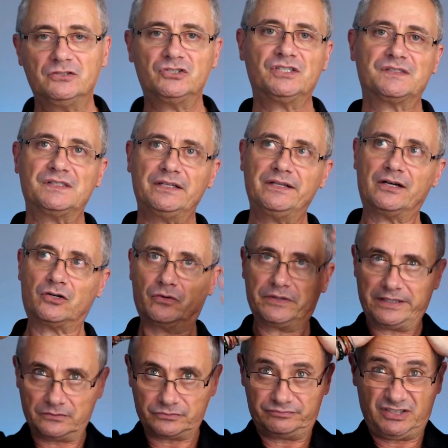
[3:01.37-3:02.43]
And you just sit there
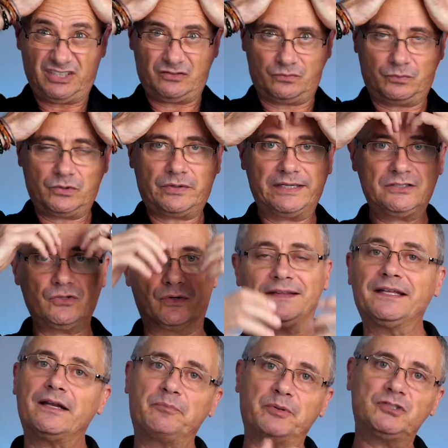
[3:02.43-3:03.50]
going, oh, shit, what do I do?
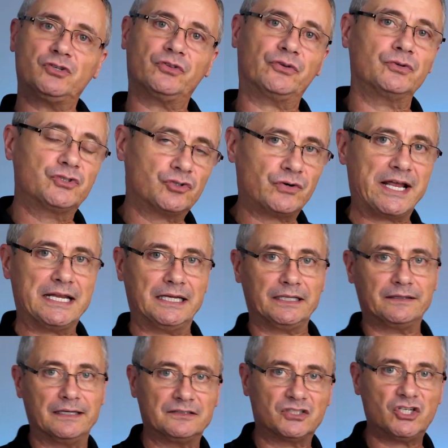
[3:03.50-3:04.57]
And then they put you through a
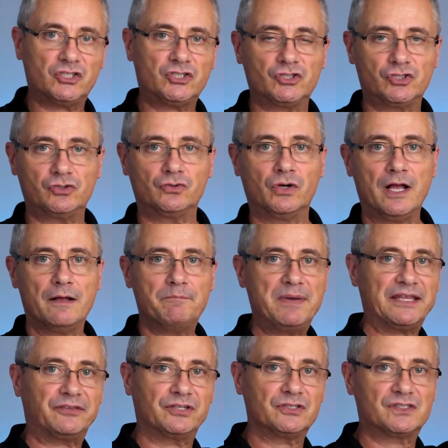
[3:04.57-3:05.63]
training that teaches you
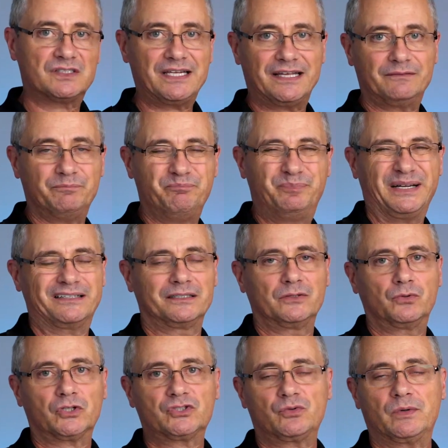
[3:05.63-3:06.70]
methods that
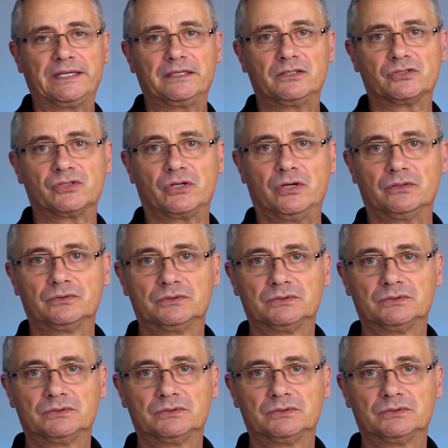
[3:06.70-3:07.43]
barely worked 20 years ago.